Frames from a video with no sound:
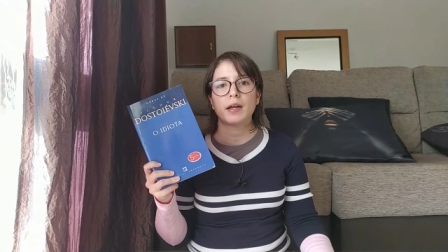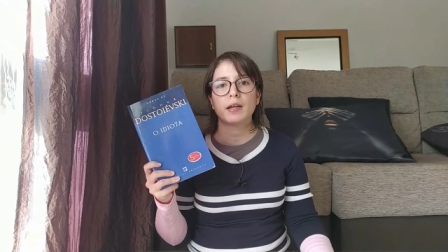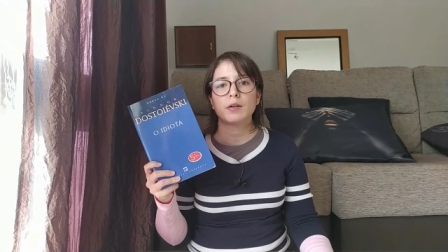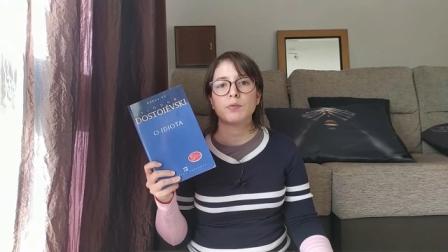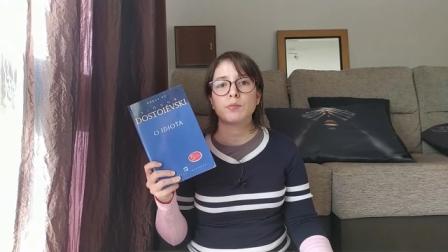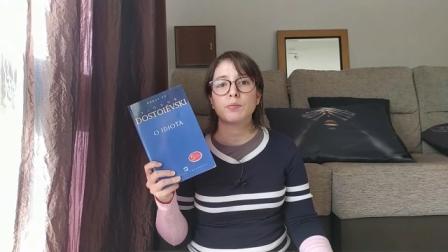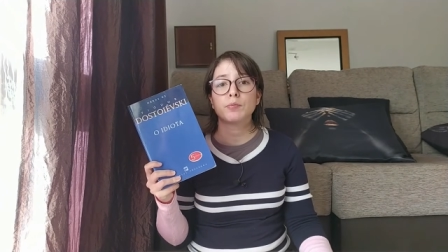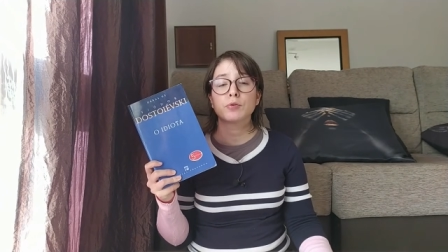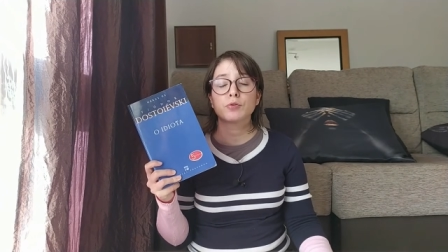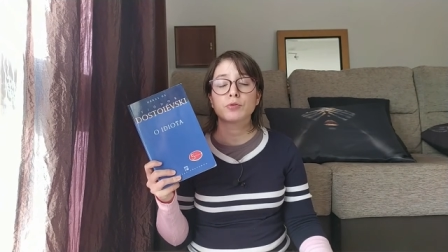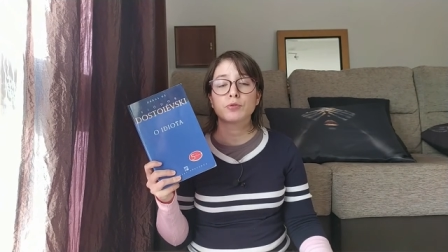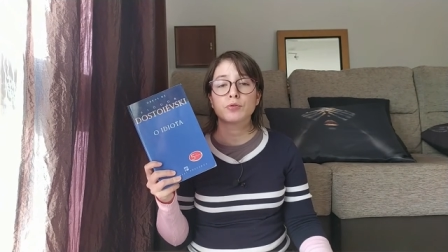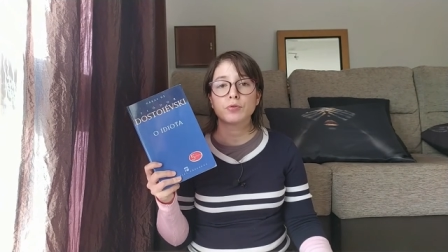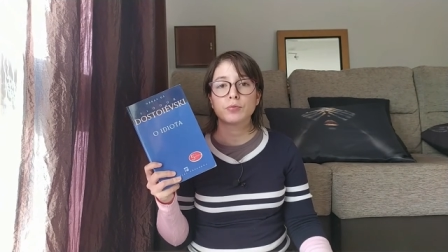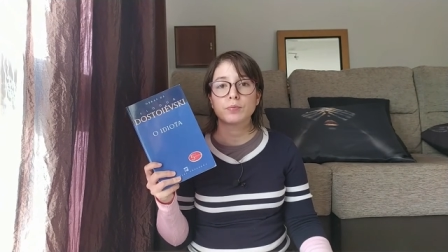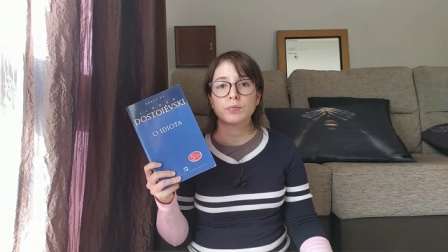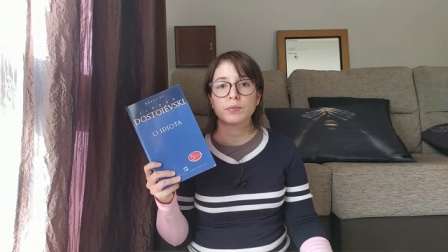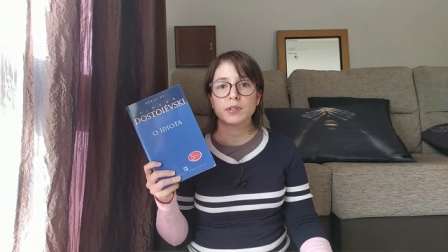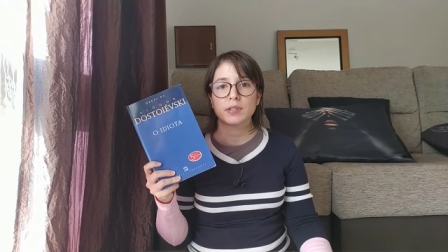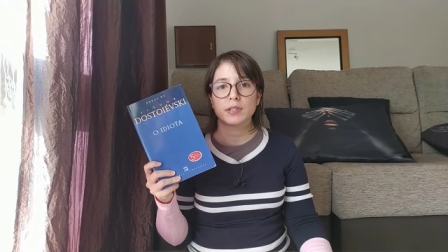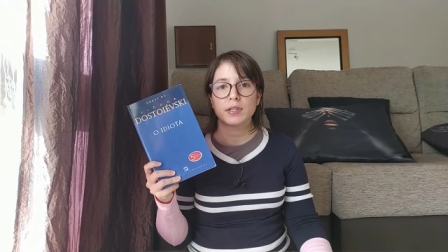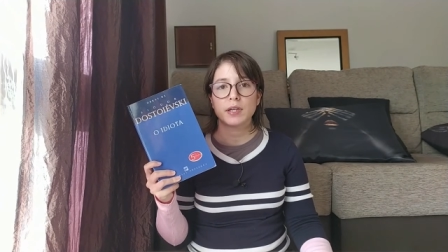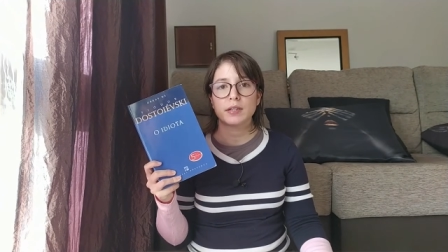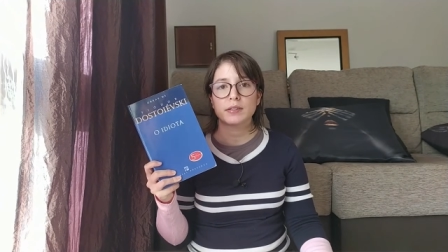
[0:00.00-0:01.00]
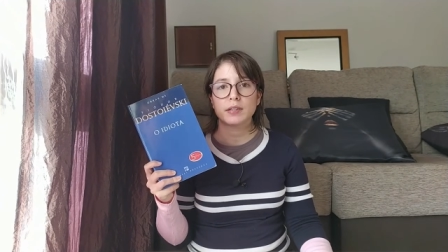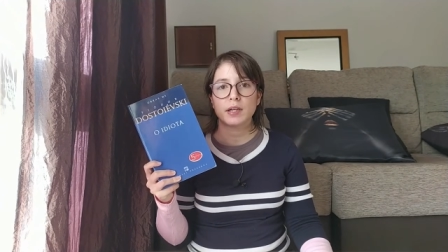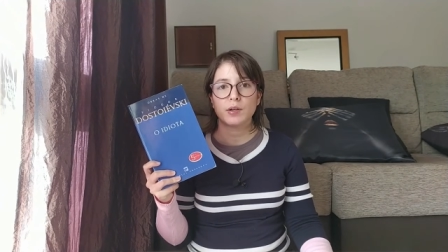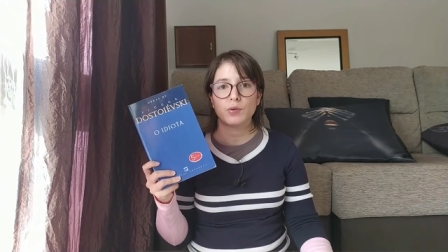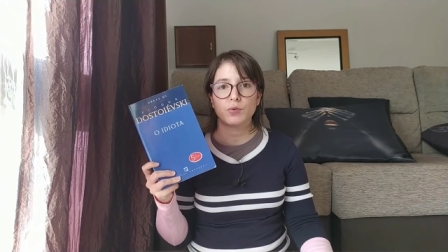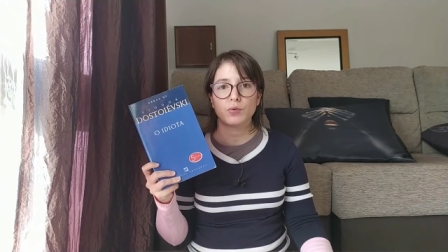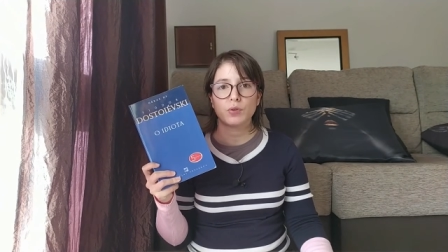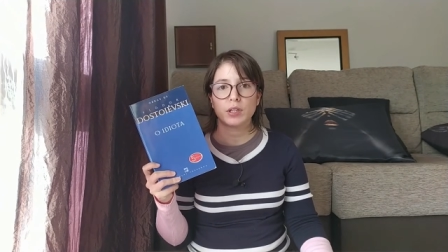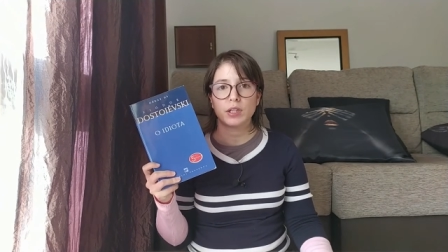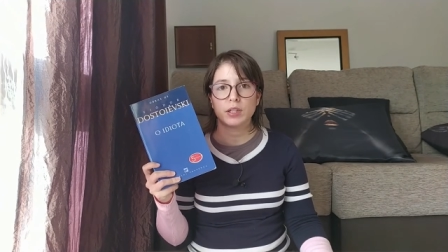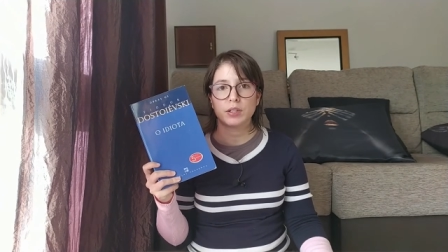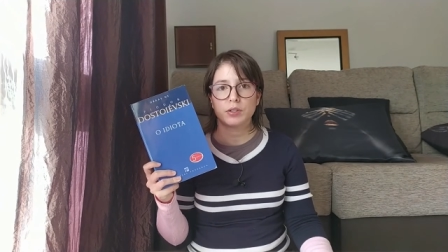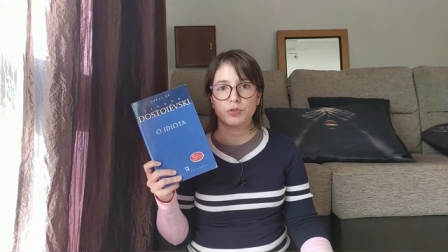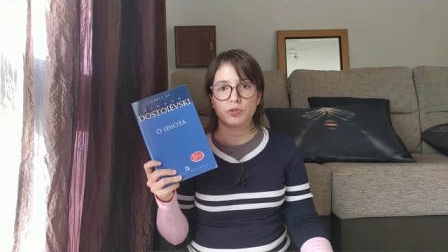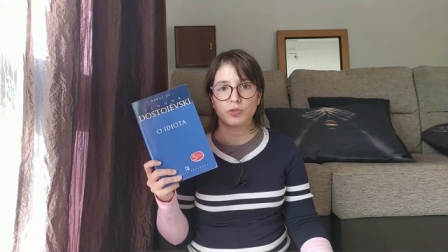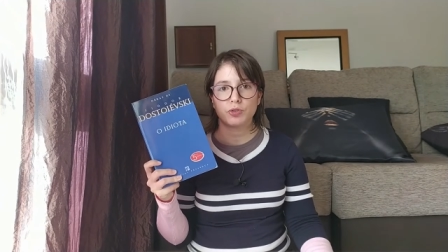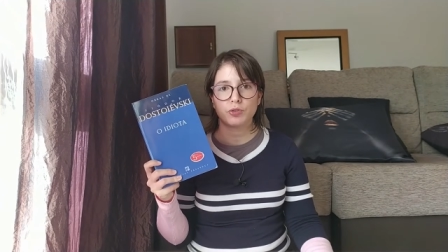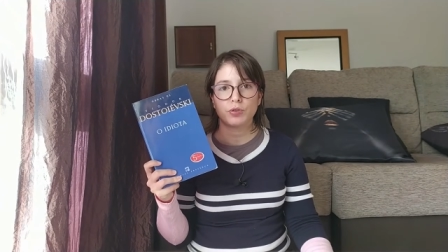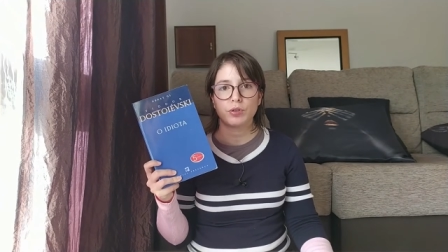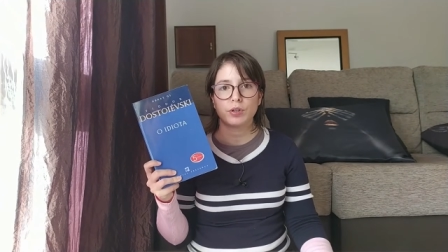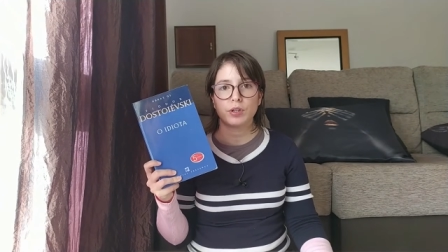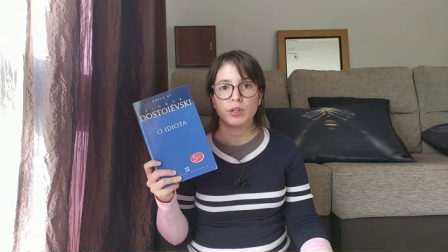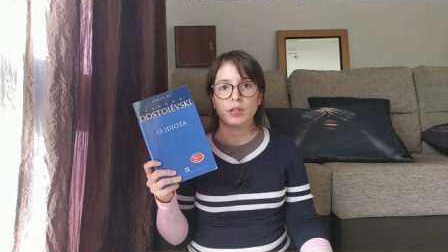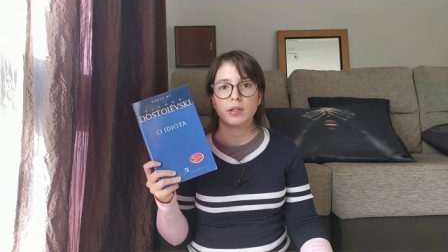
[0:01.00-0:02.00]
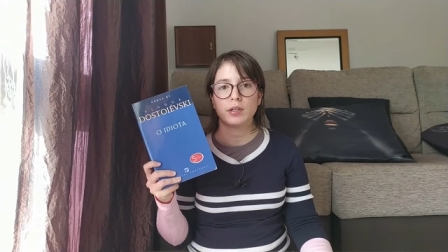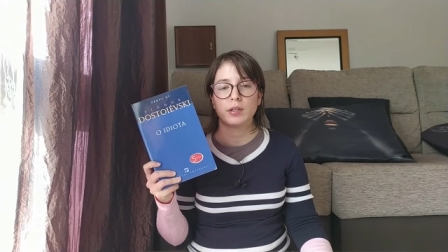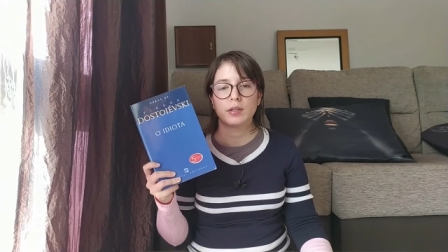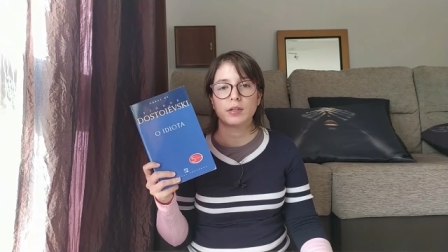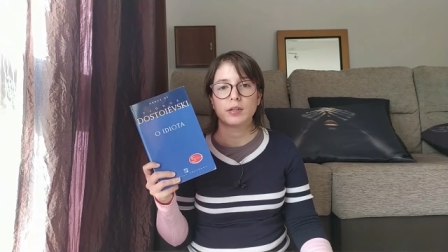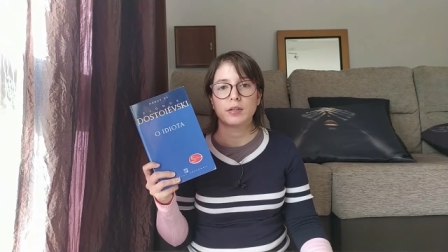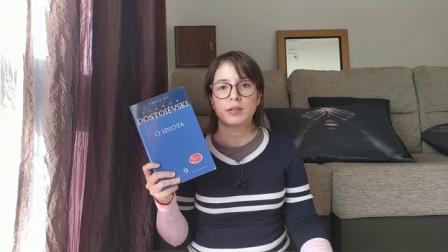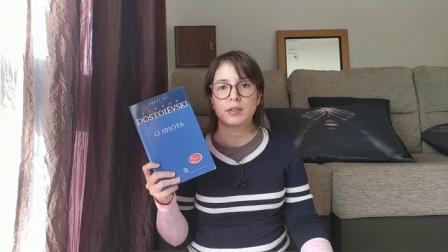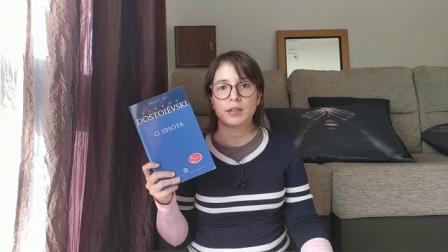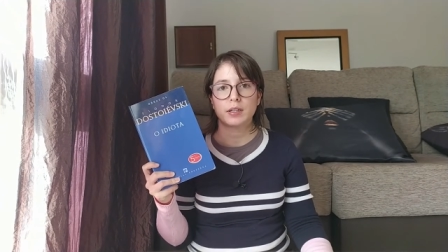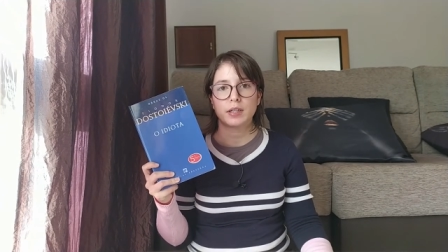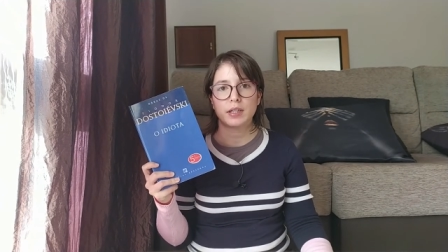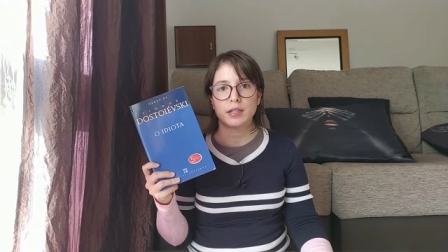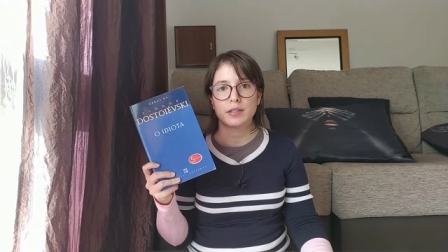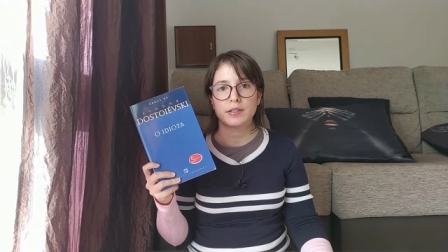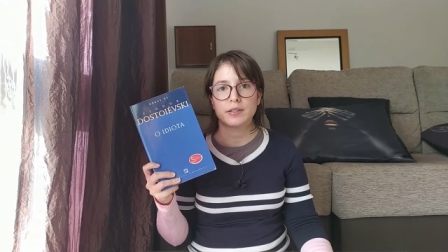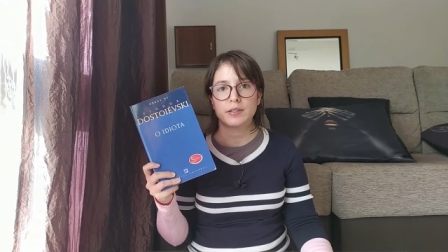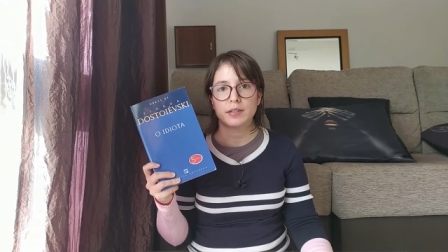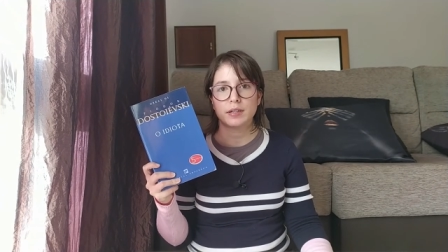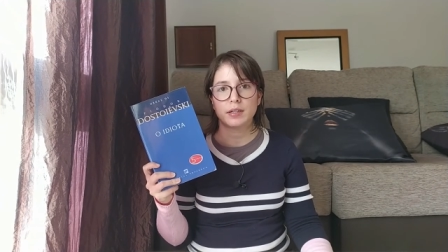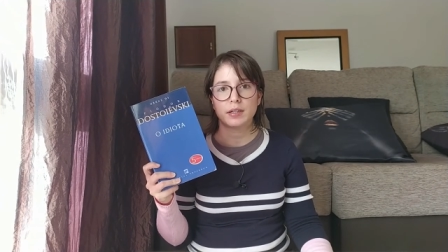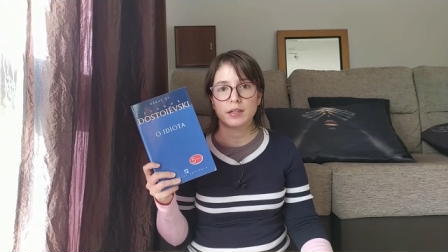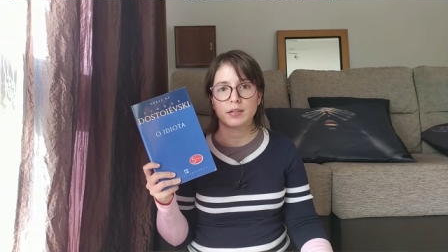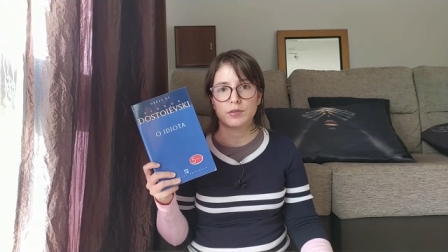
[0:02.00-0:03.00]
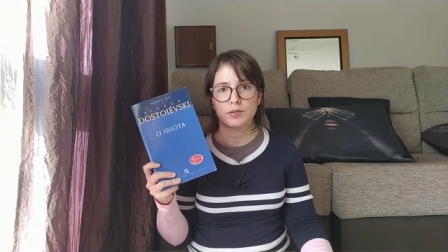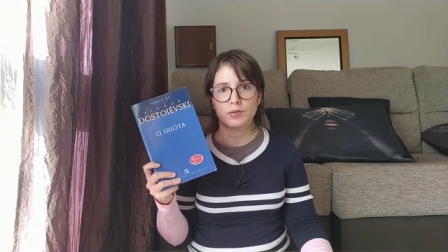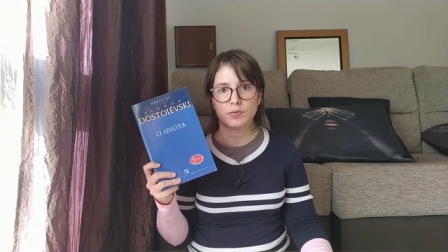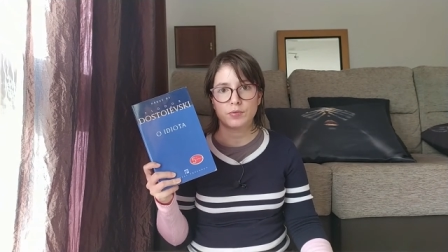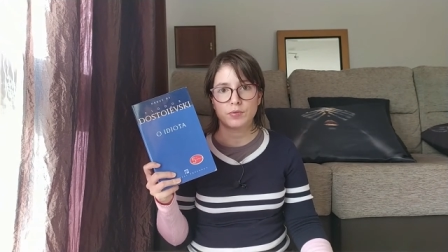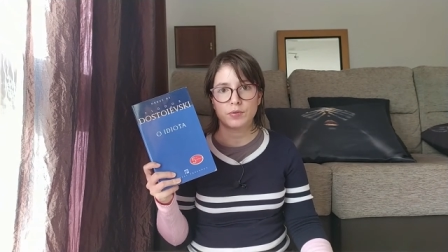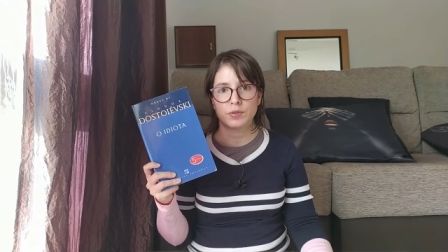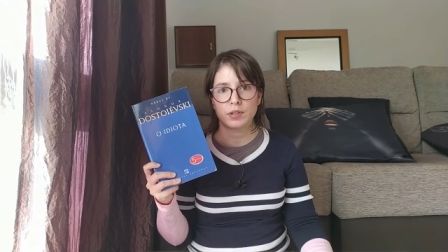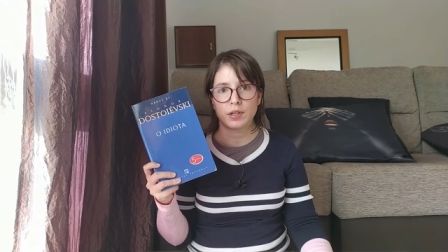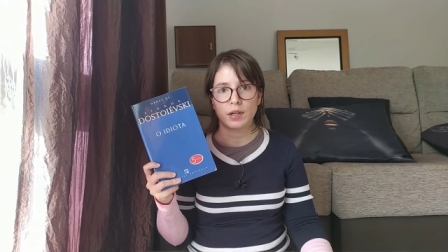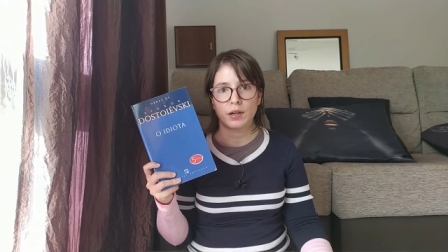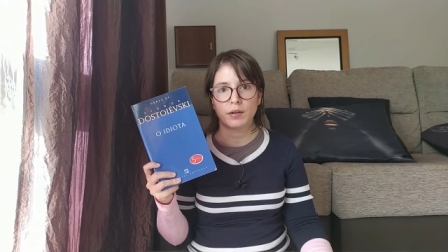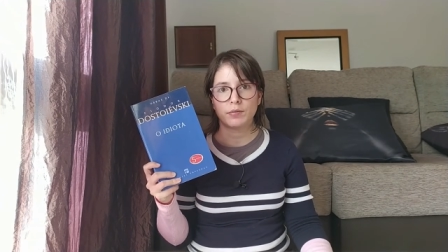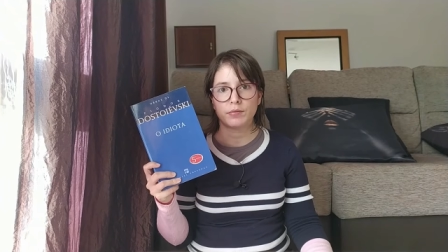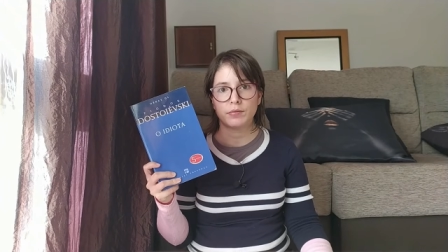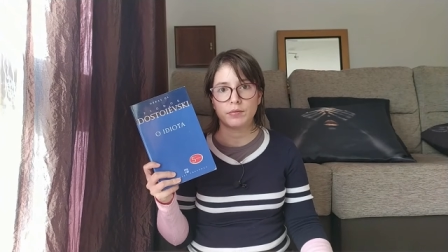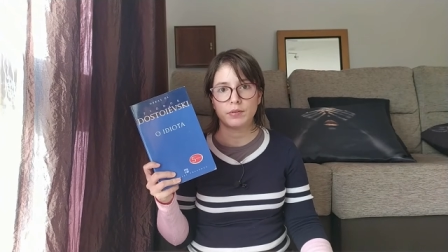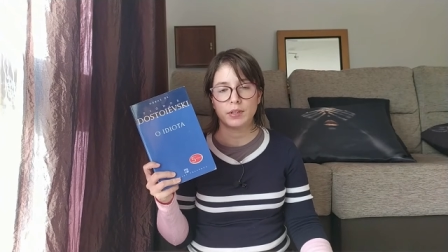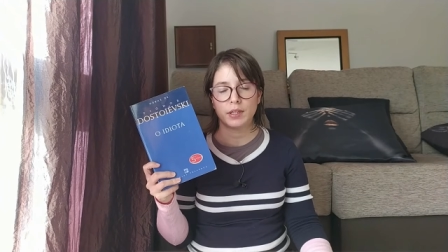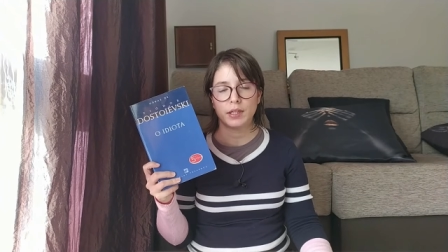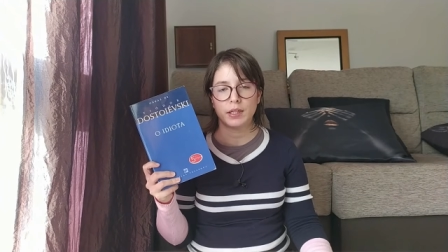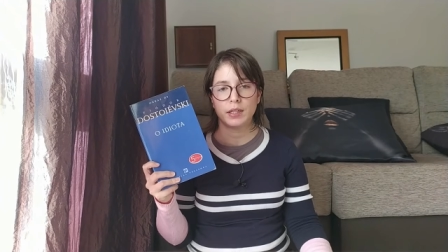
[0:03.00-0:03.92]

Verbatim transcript: a booktuber that I really enjoy, Cristiana Sunção.